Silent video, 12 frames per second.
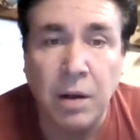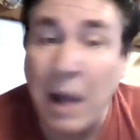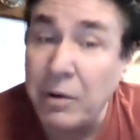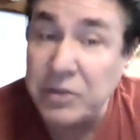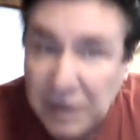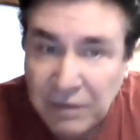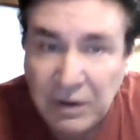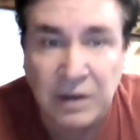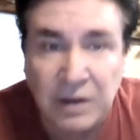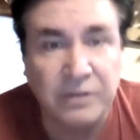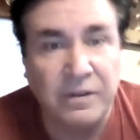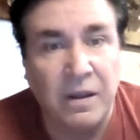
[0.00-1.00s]
I was living
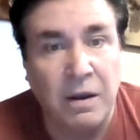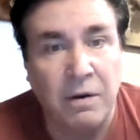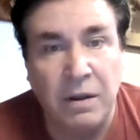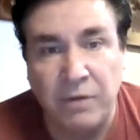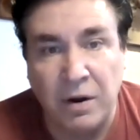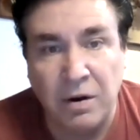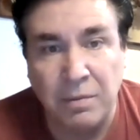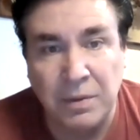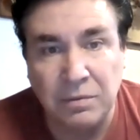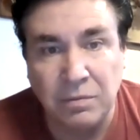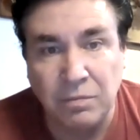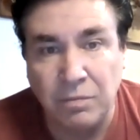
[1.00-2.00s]
in a scary environment.